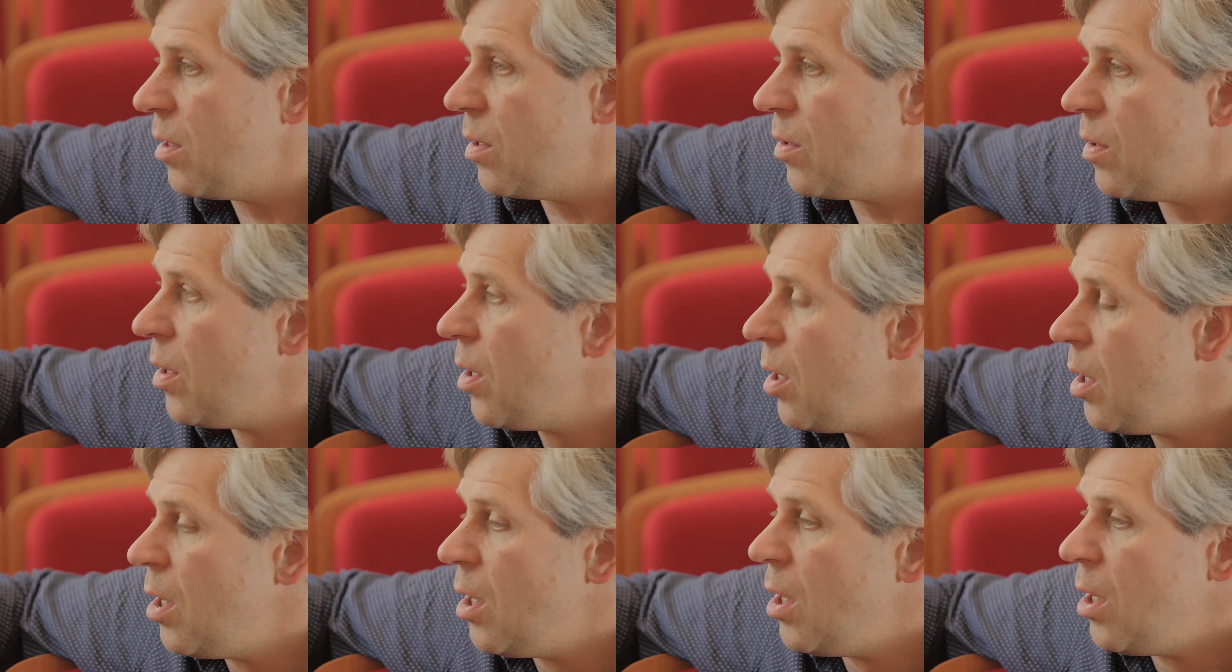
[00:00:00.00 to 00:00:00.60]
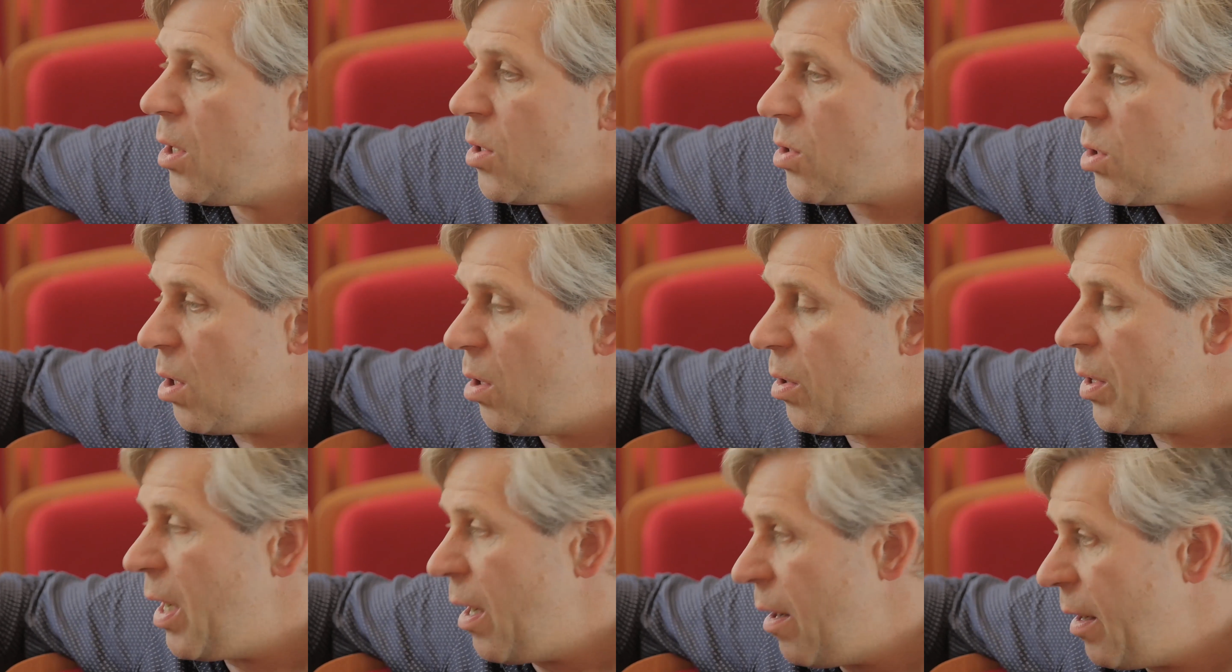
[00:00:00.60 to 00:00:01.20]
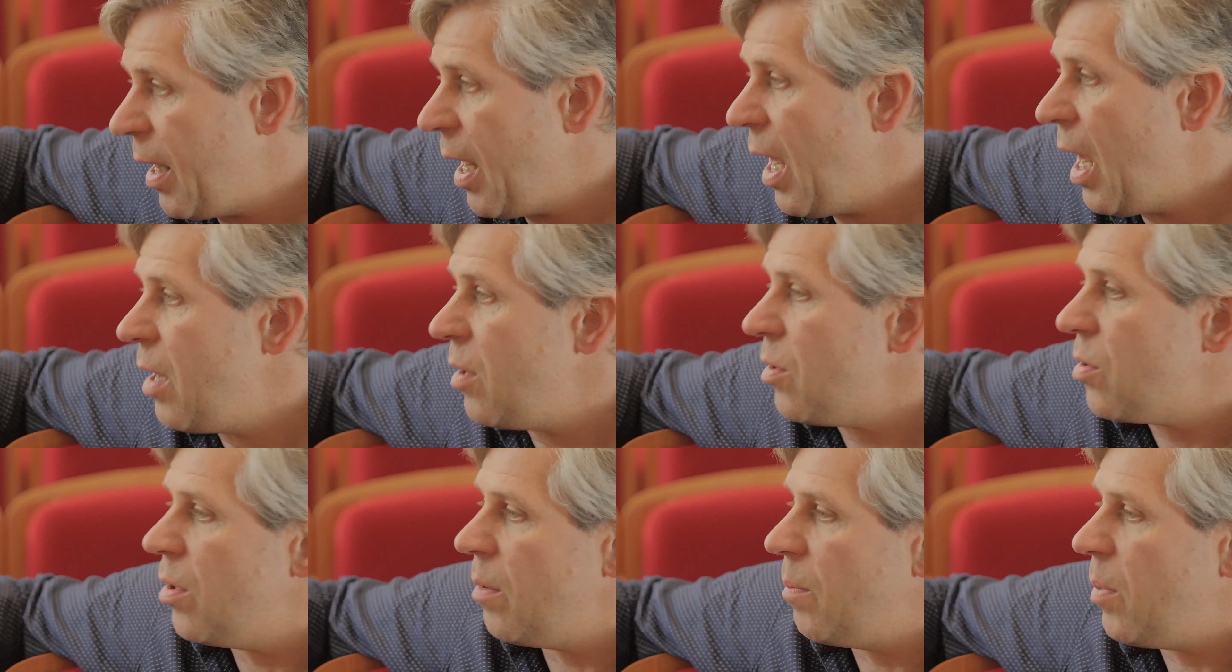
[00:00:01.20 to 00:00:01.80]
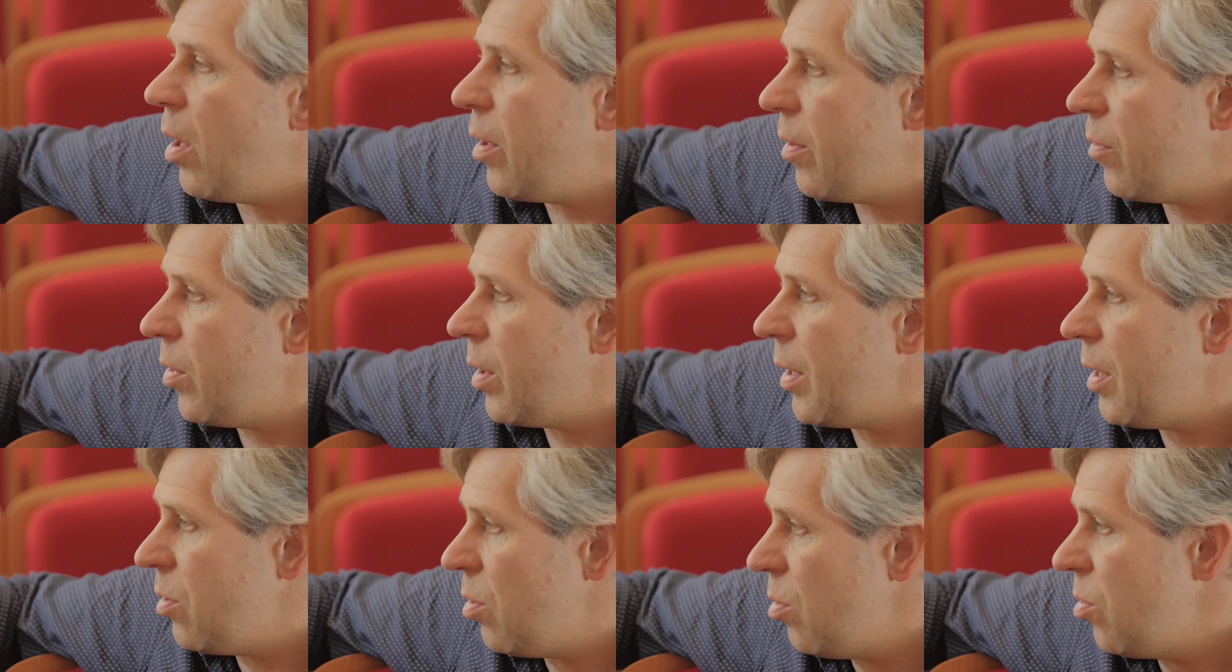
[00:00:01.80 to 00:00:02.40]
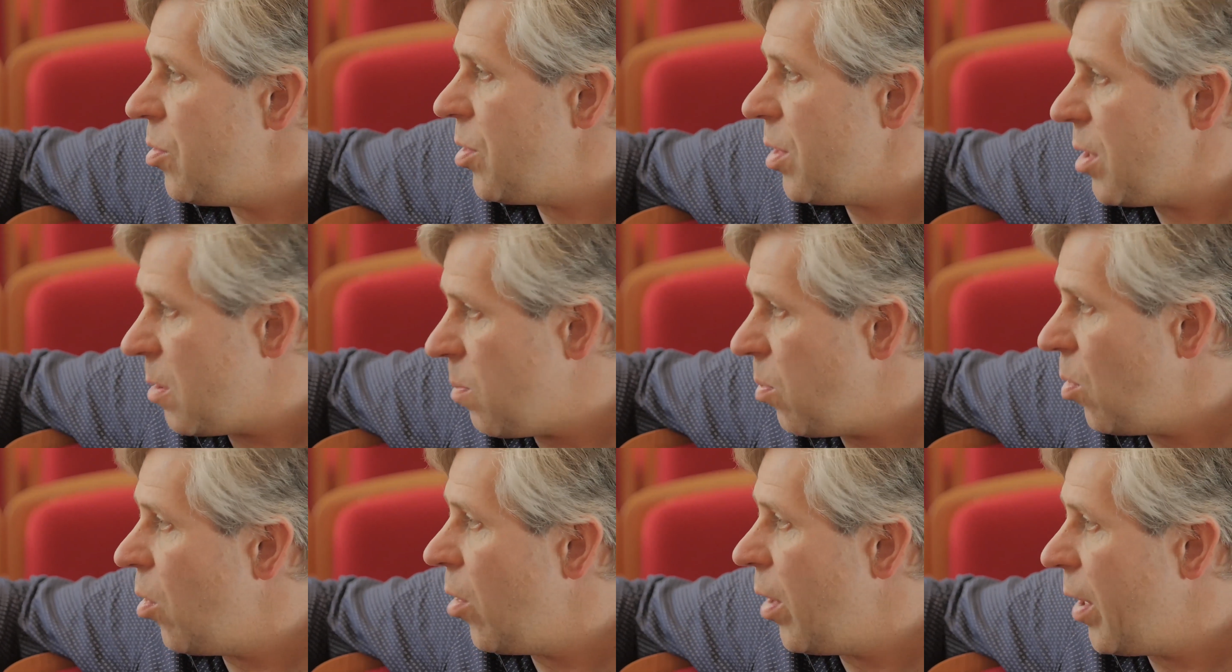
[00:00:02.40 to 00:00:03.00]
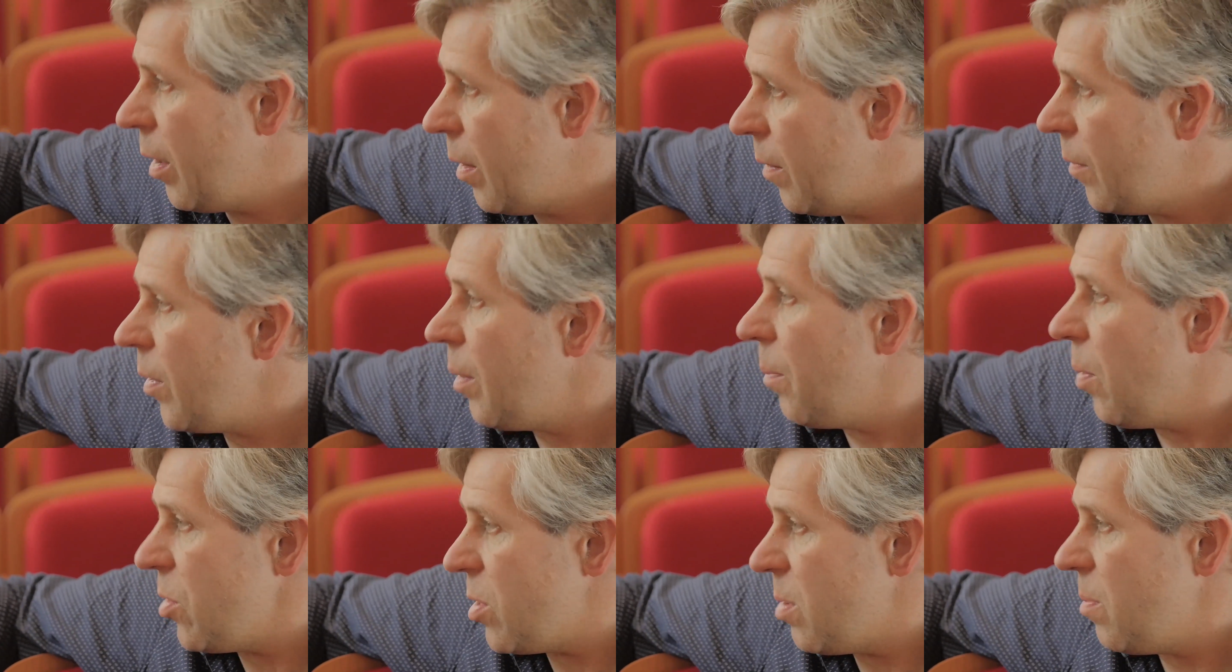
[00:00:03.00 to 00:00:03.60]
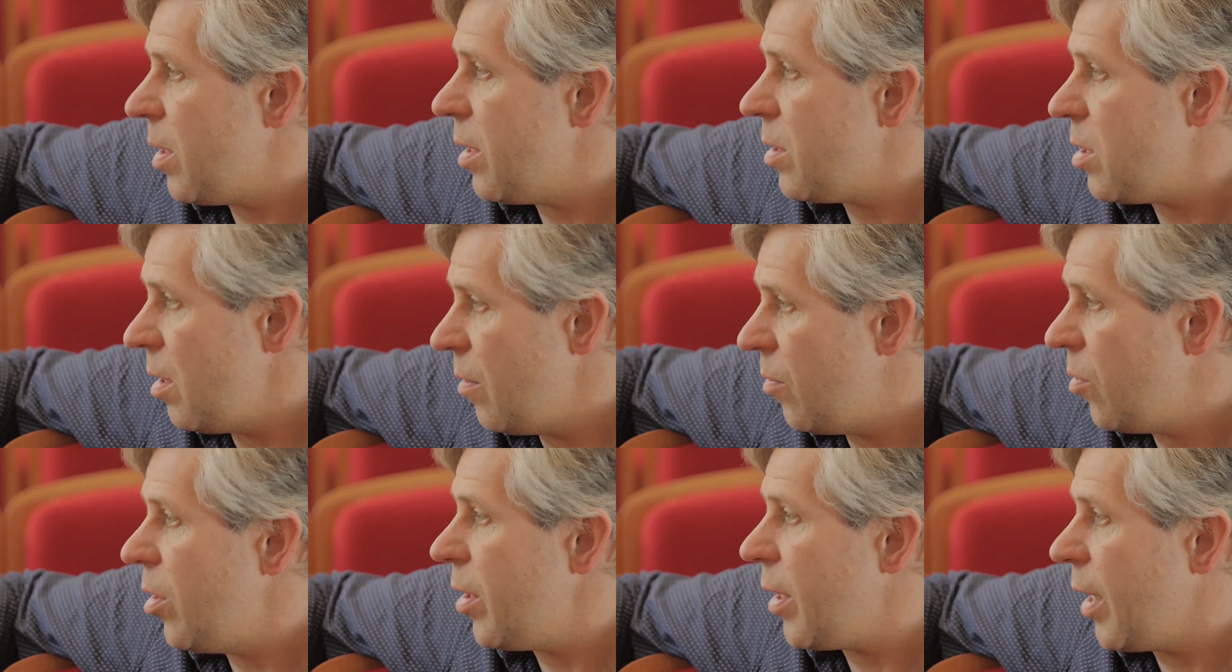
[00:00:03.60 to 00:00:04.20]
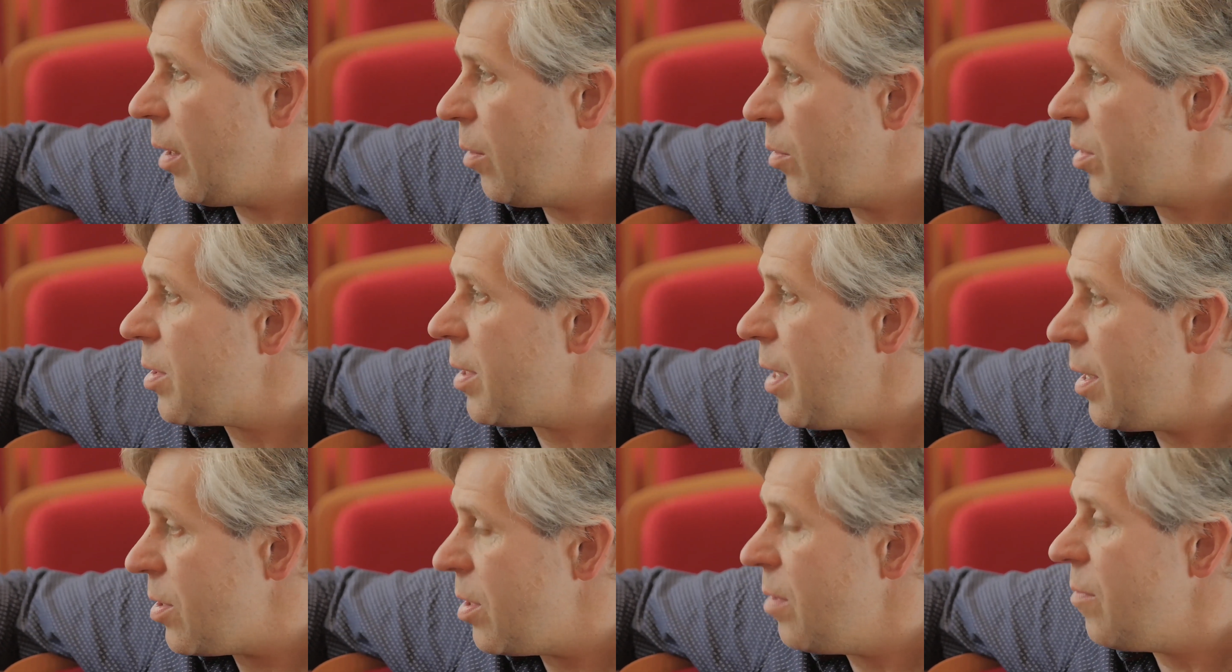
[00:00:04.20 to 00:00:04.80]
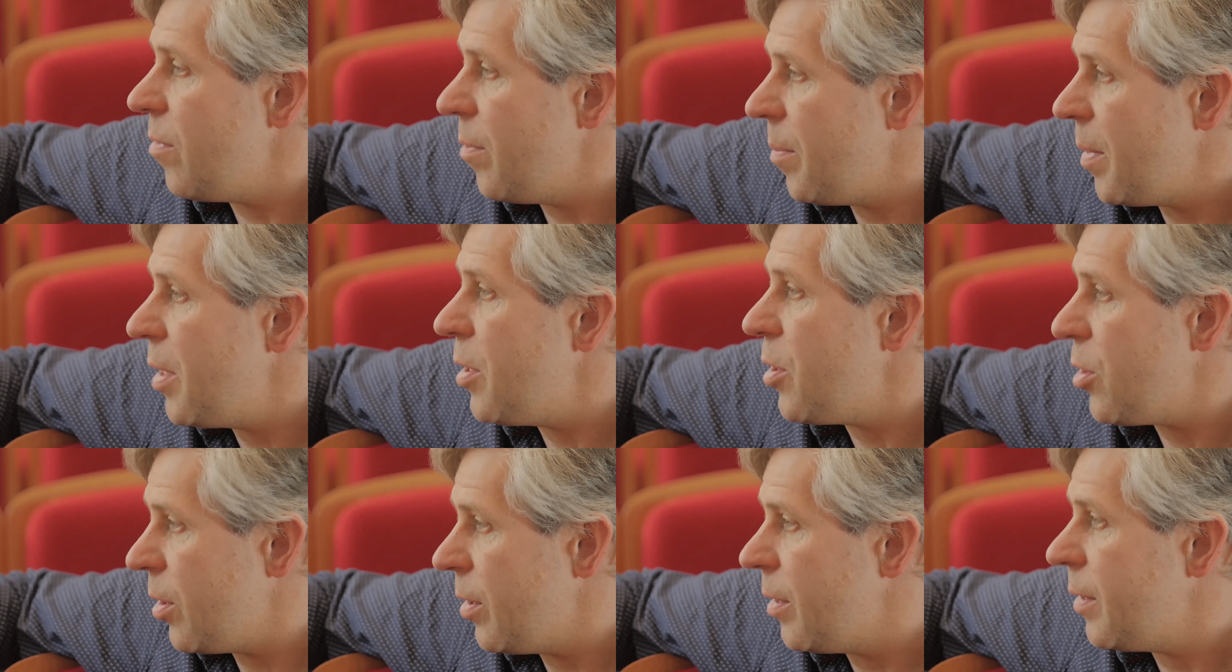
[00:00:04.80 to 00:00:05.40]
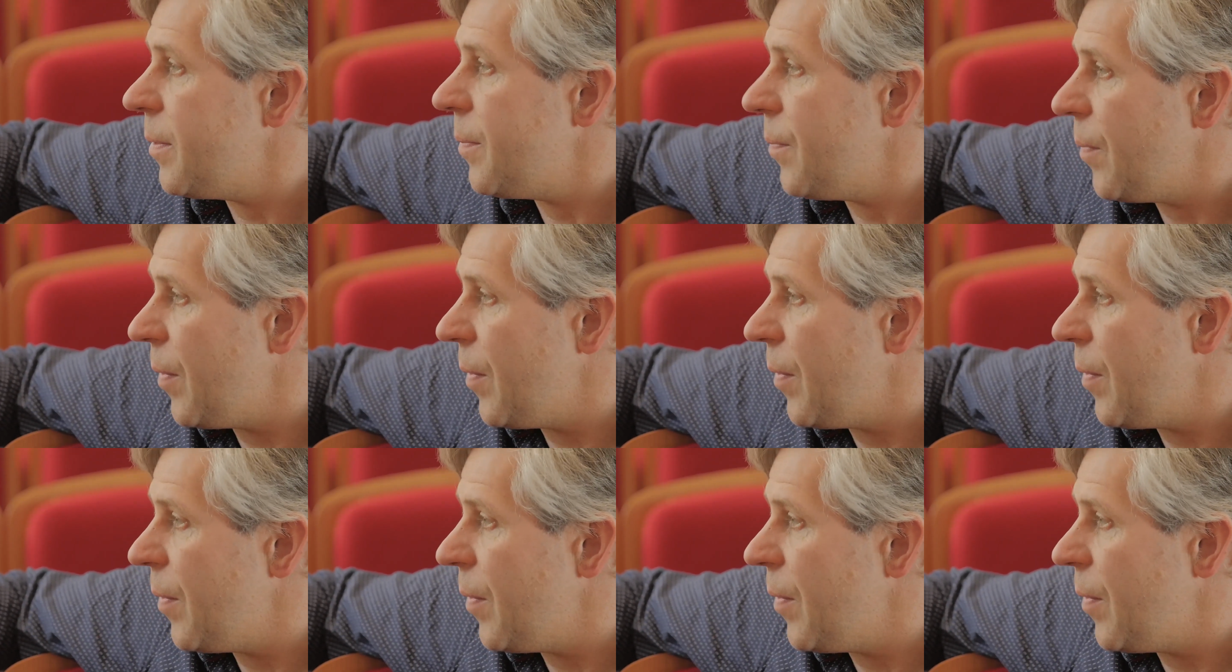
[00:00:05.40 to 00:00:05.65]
And so there again, sort of part of what I do is exploring the possibility of working with less information.